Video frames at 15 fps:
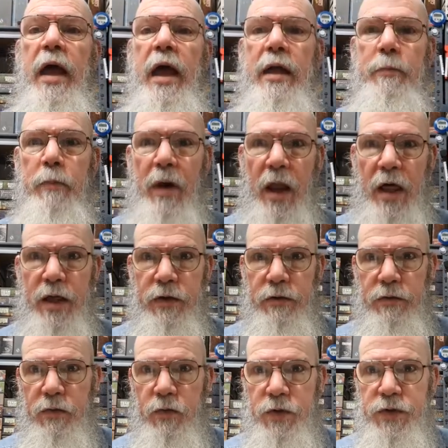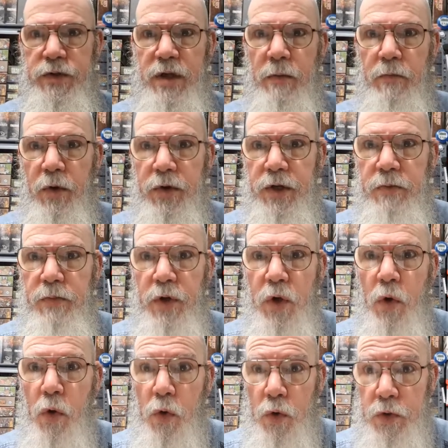and play with somebody,
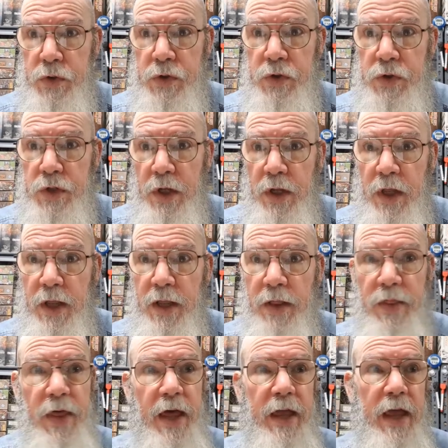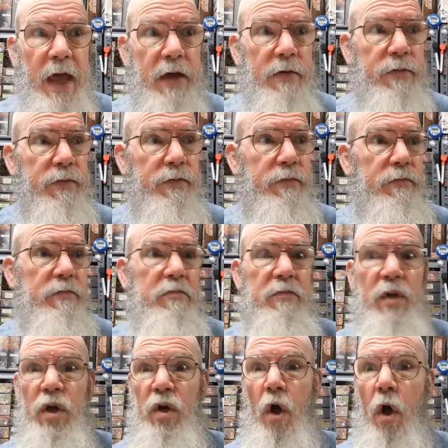because they have
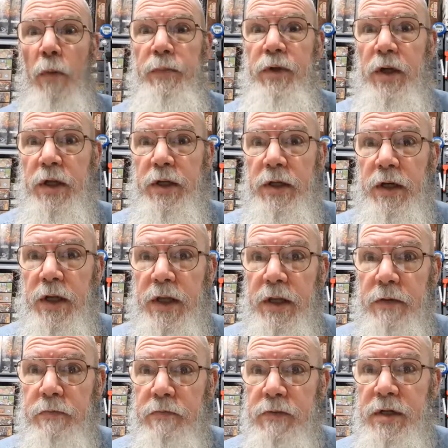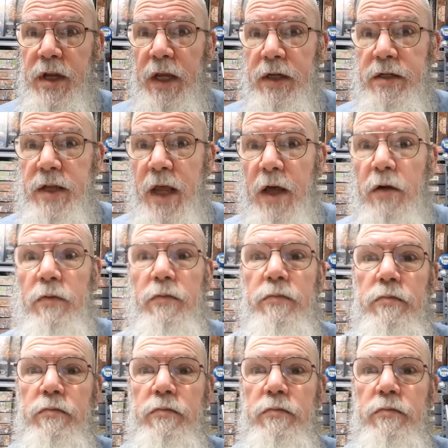an opulently decked out